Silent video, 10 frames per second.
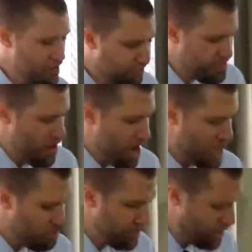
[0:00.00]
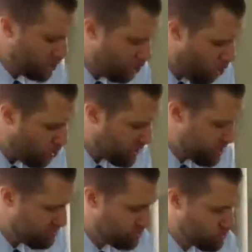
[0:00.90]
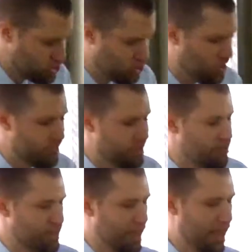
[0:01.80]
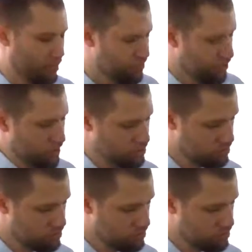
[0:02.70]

if there had been a law given which could have given life,